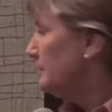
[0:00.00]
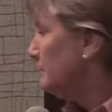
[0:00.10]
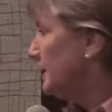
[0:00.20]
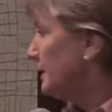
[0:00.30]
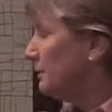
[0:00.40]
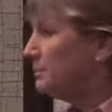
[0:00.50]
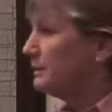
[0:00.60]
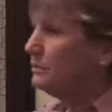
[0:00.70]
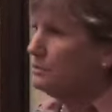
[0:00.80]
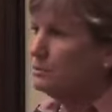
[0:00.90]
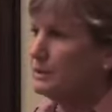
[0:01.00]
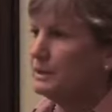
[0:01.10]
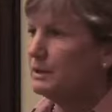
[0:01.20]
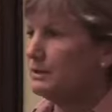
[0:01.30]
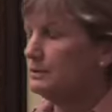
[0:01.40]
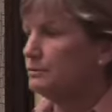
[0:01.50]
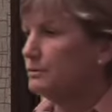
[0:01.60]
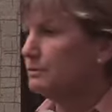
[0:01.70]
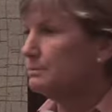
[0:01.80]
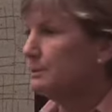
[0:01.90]
But I don't believe in doing it on your
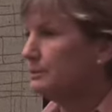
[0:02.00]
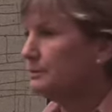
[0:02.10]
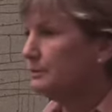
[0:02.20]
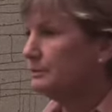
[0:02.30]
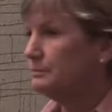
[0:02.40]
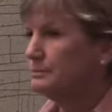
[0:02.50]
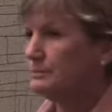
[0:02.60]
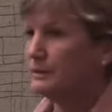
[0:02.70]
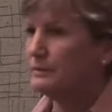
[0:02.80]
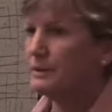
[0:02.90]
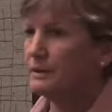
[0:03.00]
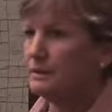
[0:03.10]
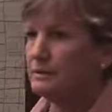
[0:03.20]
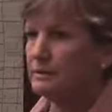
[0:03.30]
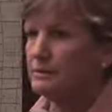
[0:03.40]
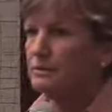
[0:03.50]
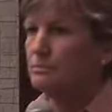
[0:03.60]
first approach. That's not the intent of the